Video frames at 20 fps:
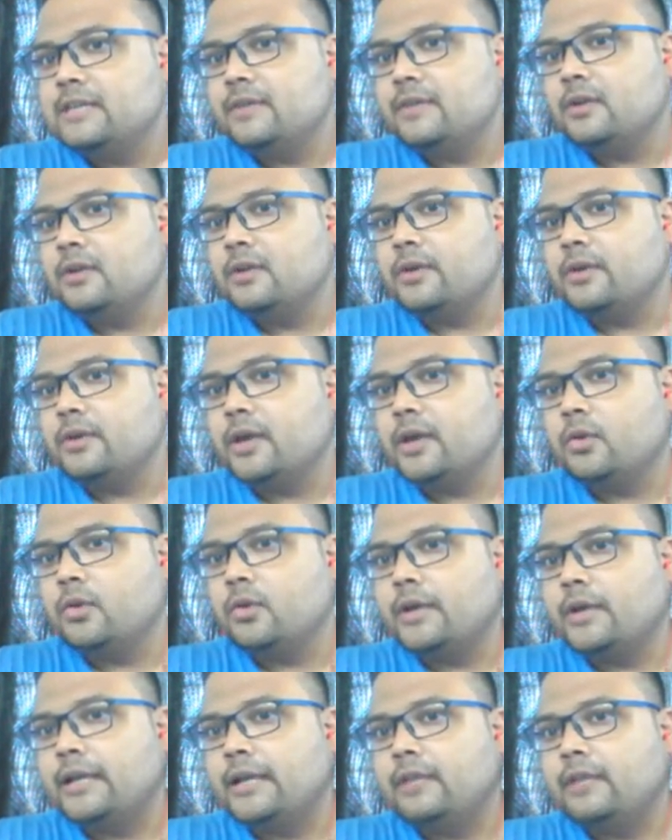okay,
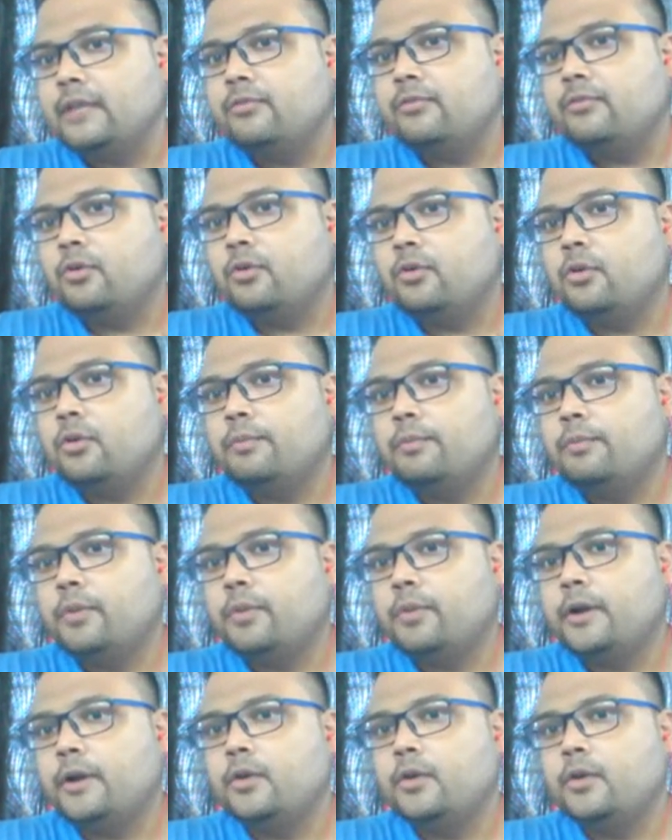94.14